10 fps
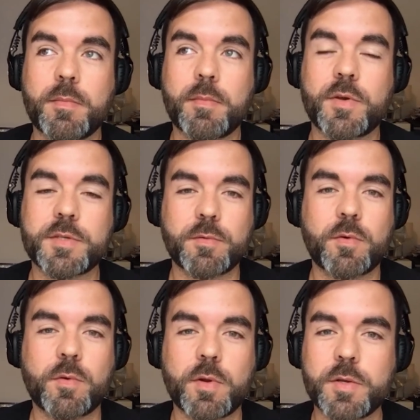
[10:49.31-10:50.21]
First of
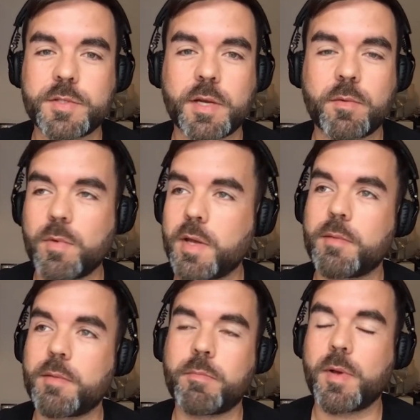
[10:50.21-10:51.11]
all, Lucent,
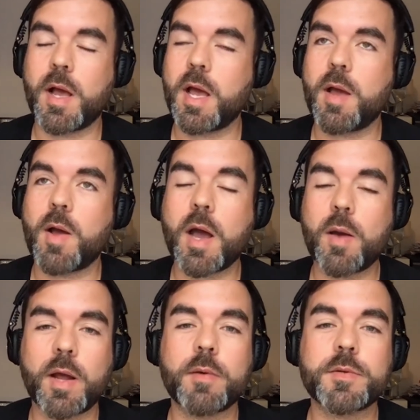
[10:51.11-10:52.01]

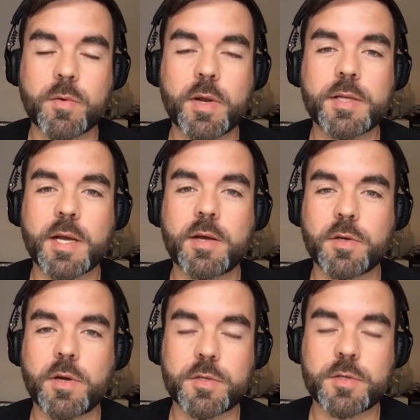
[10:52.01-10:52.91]
when I was creating
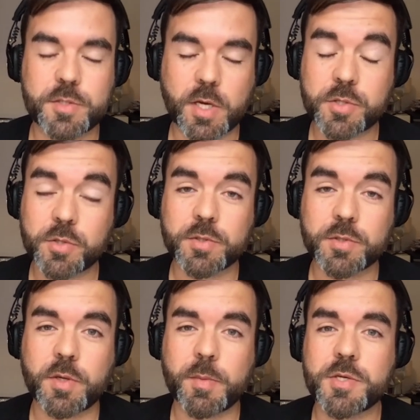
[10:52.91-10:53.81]
our short
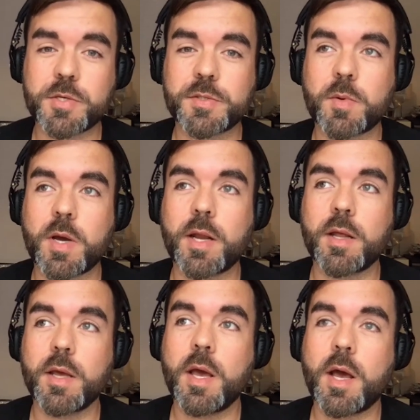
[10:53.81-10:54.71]
documentary Swine,
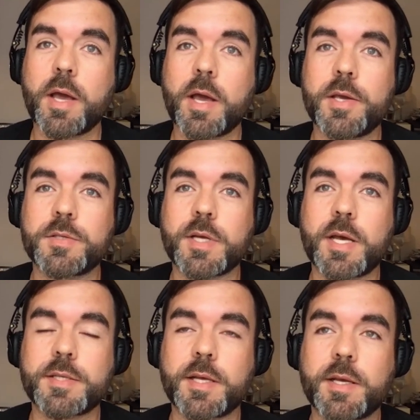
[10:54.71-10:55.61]
I used it
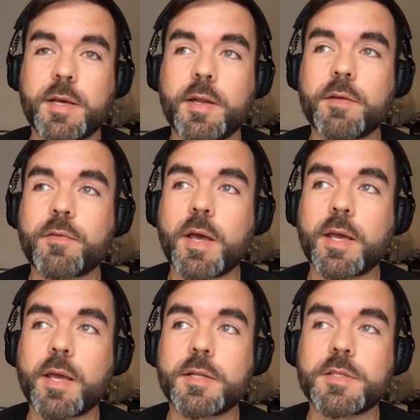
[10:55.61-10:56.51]
as a kind of
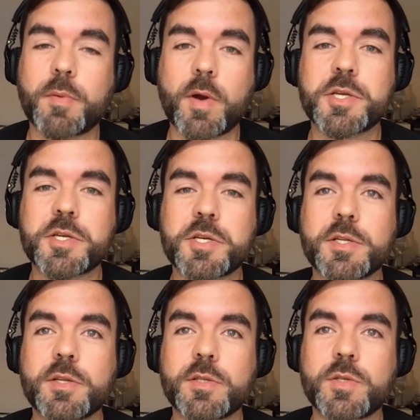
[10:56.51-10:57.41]
like an
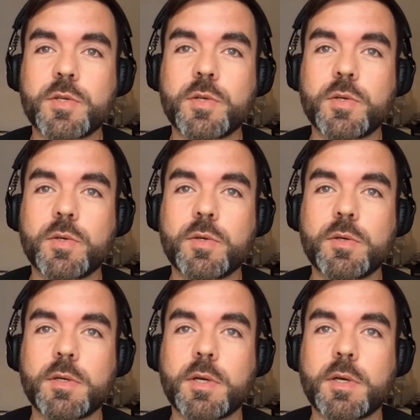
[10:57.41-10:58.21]
inspiration to